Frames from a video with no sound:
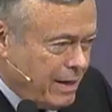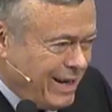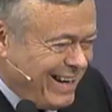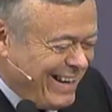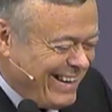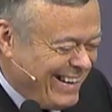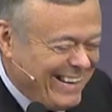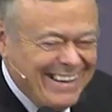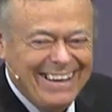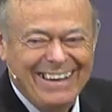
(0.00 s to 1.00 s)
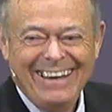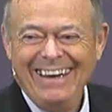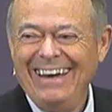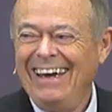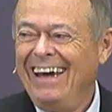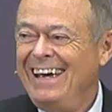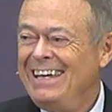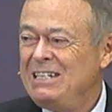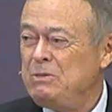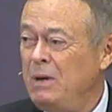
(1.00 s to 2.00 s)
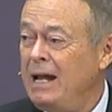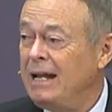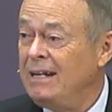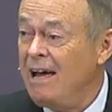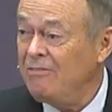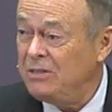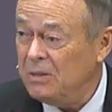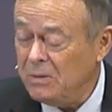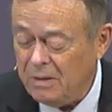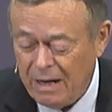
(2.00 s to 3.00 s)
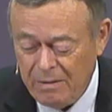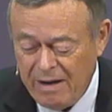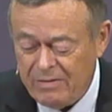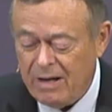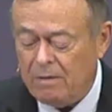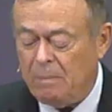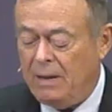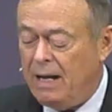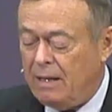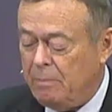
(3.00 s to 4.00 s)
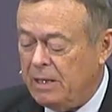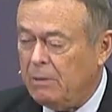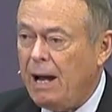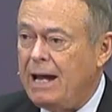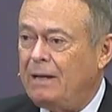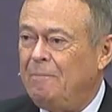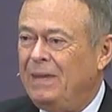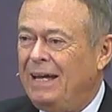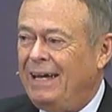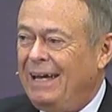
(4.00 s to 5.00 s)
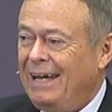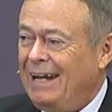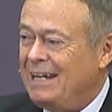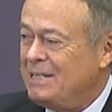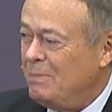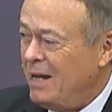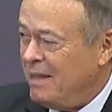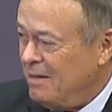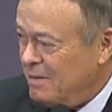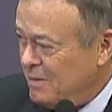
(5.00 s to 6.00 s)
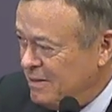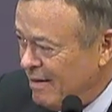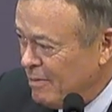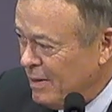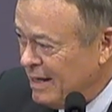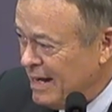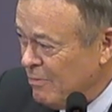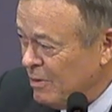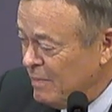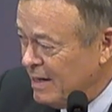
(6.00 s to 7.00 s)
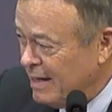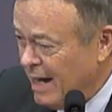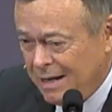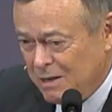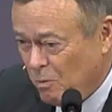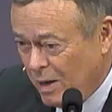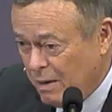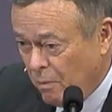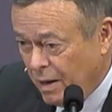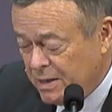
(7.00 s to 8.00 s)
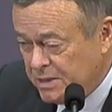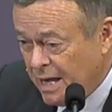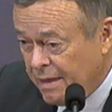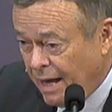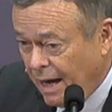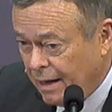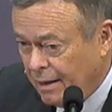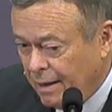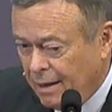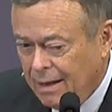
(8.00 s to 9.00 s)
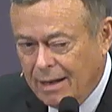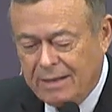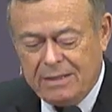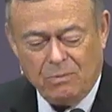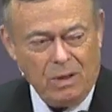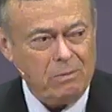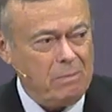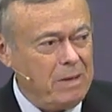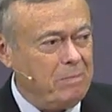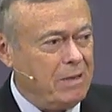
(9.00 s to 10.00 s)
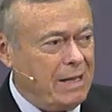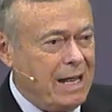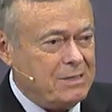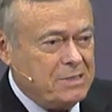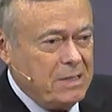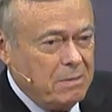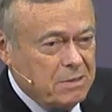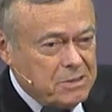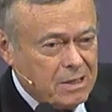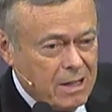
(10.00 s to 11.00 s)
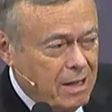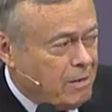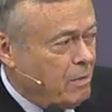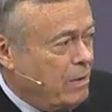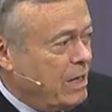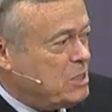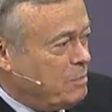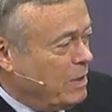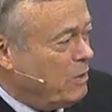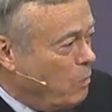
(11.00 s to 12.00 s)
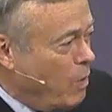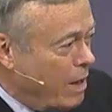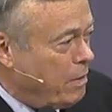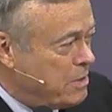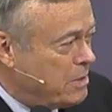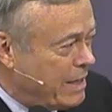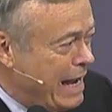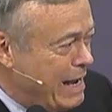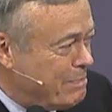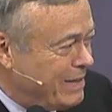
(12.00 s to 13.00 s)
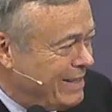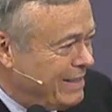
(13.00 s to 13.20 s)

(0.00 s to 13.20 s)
he says Ron, "I'd love to. I don't have any other plan. That'd be great." And I said, "Well, I thought you'd never want to eat with me again." He said, "Why? Why did you say that?" I said, Well, remember last year in Chicago when I spilled the water in your lap?